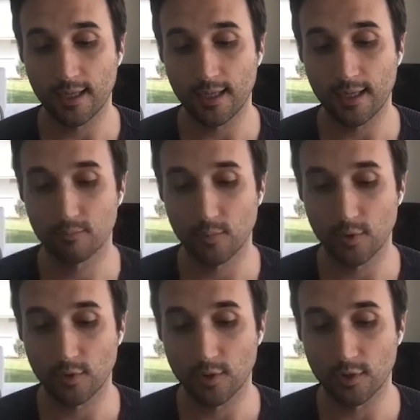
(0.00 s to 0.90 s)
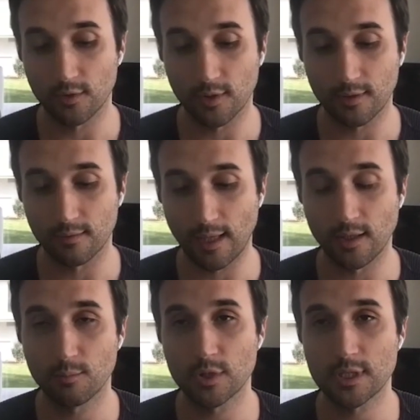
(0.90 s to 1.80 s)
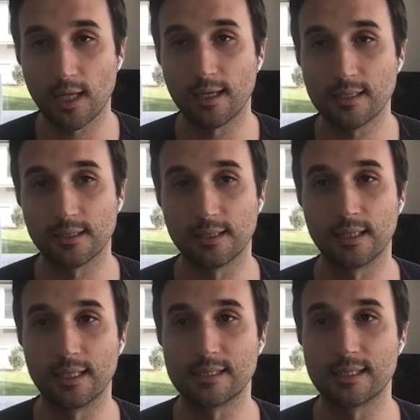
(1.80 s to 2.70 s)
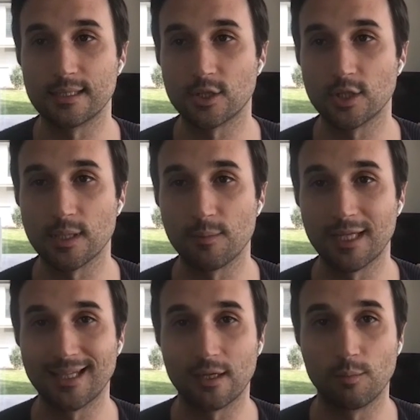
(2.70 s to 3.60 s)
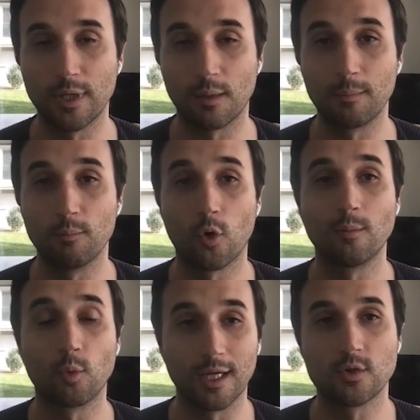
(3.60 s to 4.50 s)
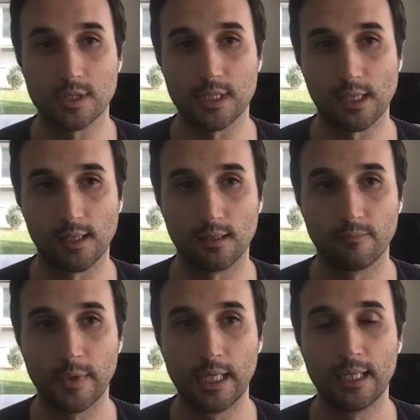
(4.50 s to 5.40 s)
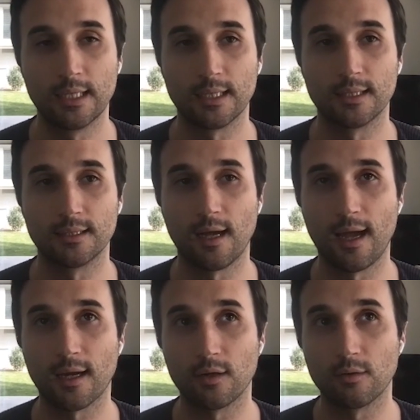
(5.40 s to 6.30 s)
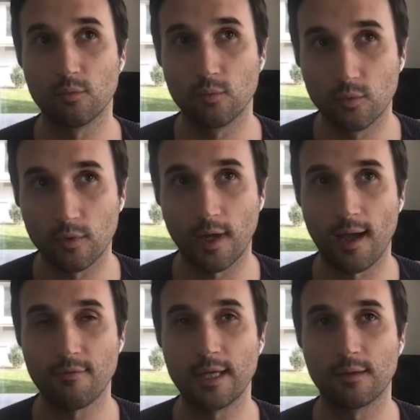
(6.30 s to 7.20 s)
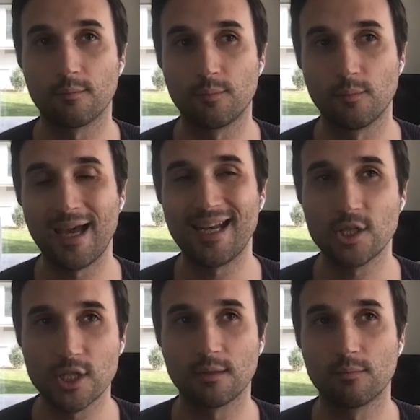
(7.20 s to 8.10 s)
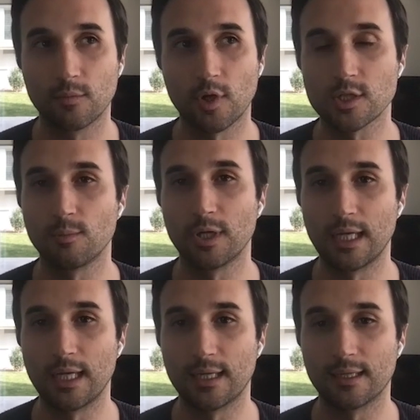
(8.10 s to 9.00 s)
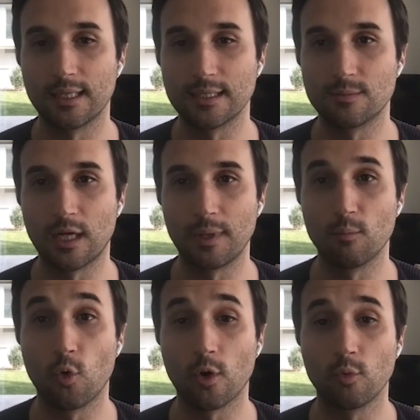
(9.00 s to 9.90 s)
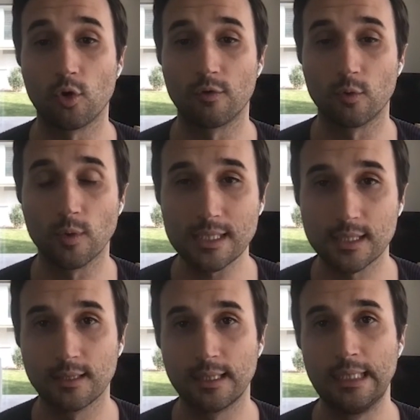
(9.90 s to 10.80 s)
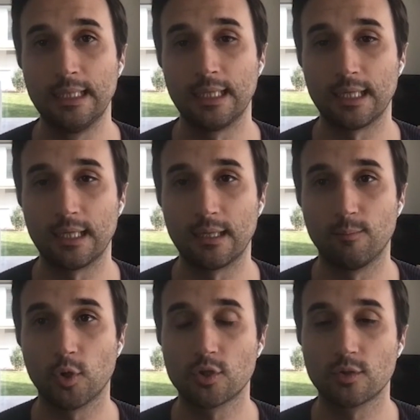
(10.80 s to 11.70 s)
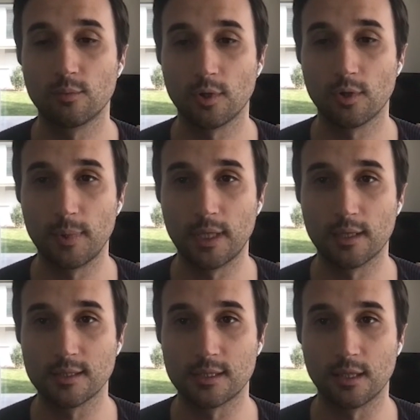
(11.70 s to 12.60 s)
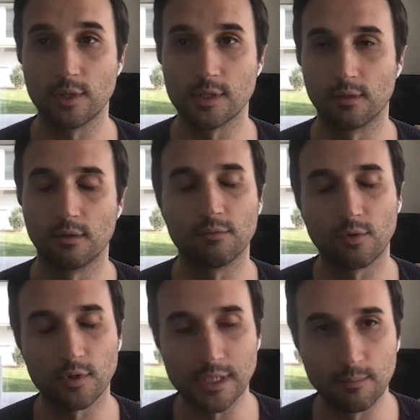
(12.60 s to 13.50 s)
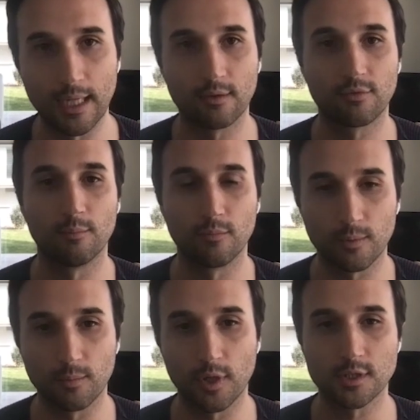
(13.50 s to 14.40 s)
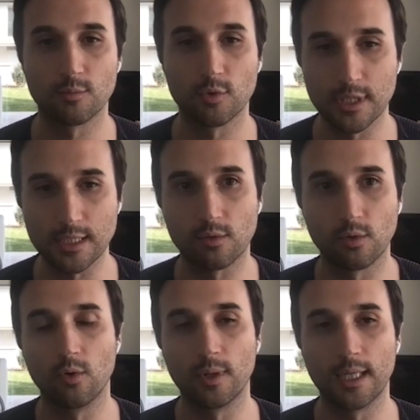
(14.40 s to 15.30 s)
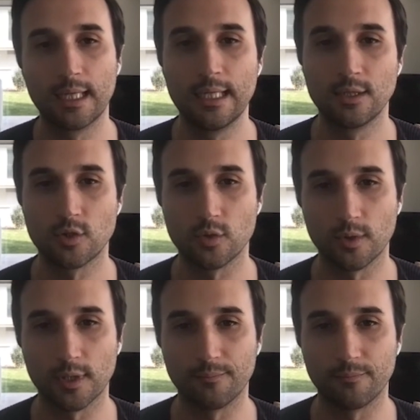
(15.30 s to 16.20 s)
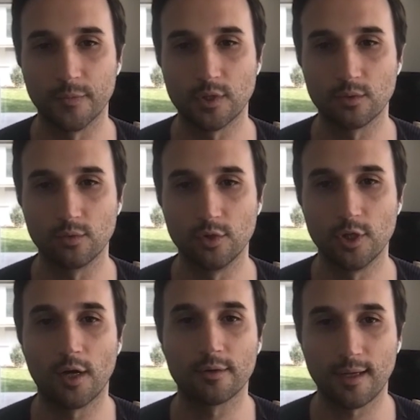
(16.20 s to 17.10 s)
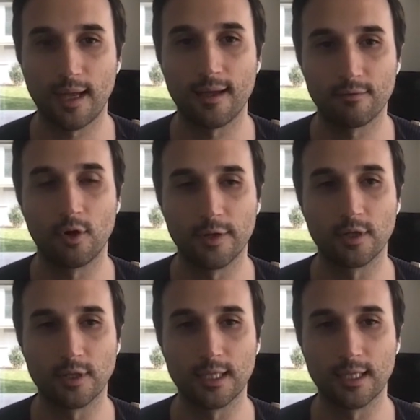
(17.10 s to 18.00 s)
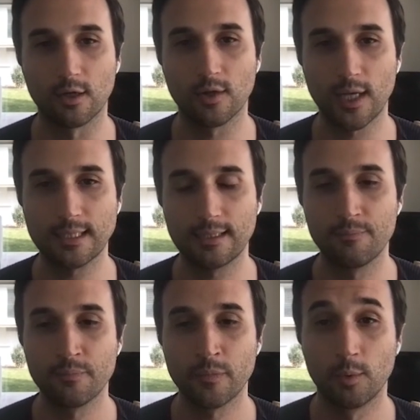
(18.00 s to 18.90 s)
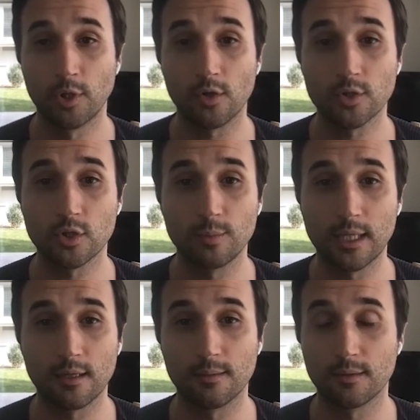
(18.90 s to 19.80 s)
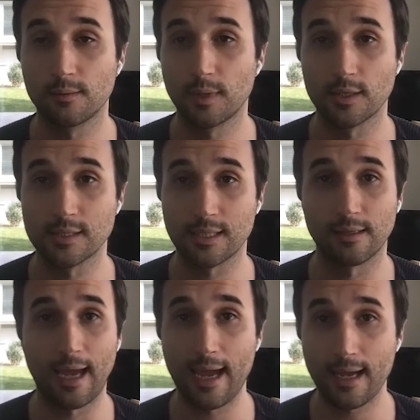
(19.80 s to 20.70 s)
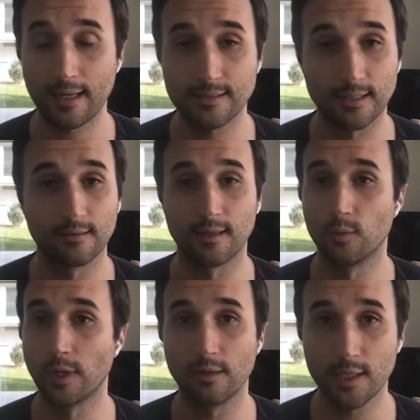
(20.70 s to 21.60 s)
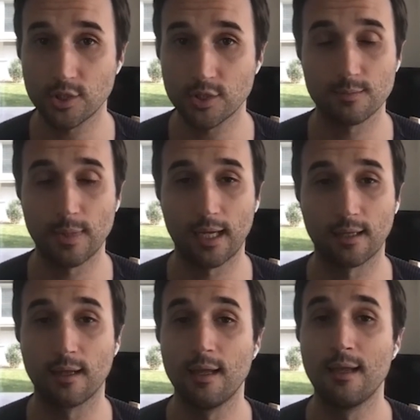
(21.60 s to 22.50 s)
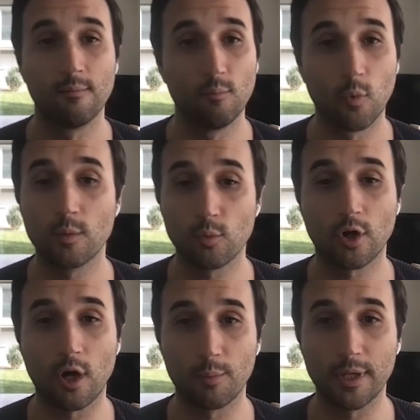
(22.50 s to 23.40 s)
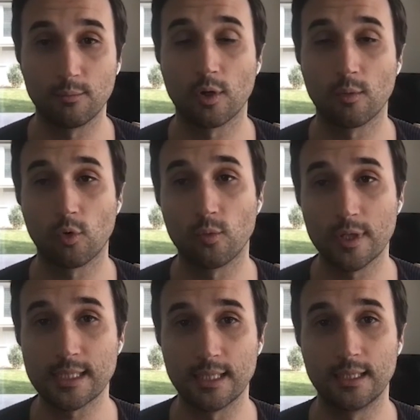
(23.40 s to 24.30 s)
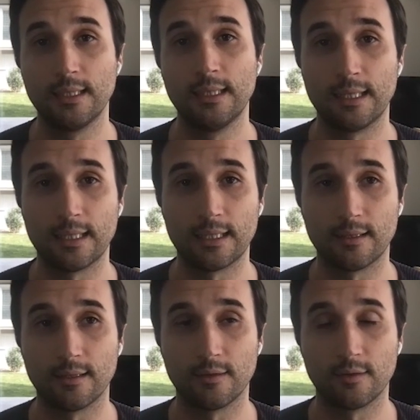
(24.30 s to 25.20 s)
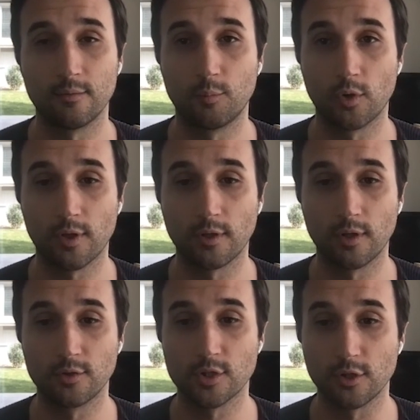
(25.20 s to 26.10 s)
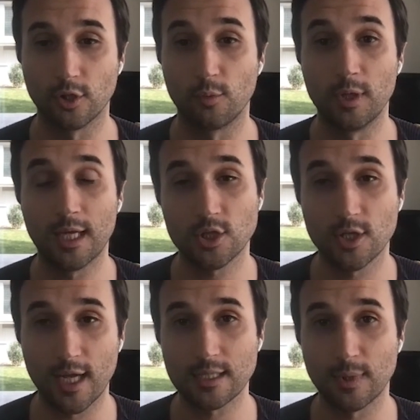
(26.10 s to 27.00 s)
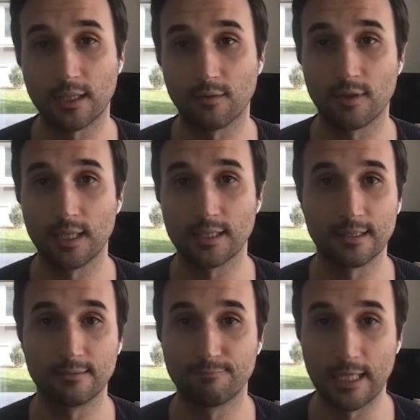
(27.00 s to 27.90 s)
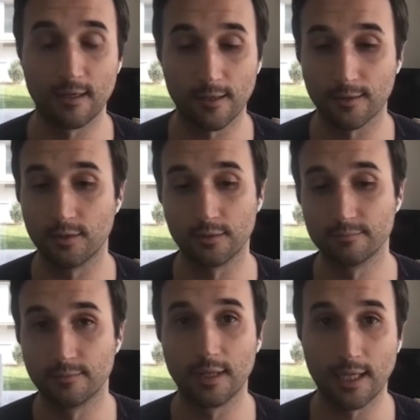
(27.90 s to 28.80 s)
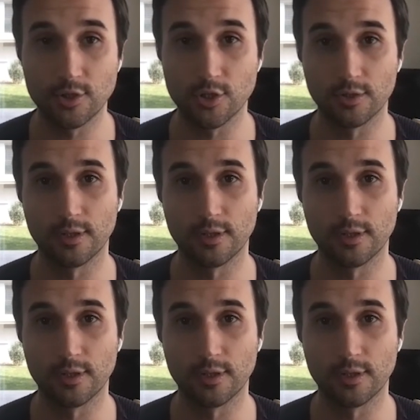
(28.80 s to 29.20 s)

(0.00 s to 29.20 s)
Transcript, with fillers: mean the, the, anonymous clienteling is, is actually something that they're becoming more and more interested in. Uh, I, having managing customer data is becoming more and more of a risk, uh, both both because there is a of course a demand from from customers that's growing to um, to not have all their data collected, but also right. because because hacks and, and regulations make it more and more complicated, more and more risky uh, both on, on just on the communication aspect of things. And here, you know, Ledger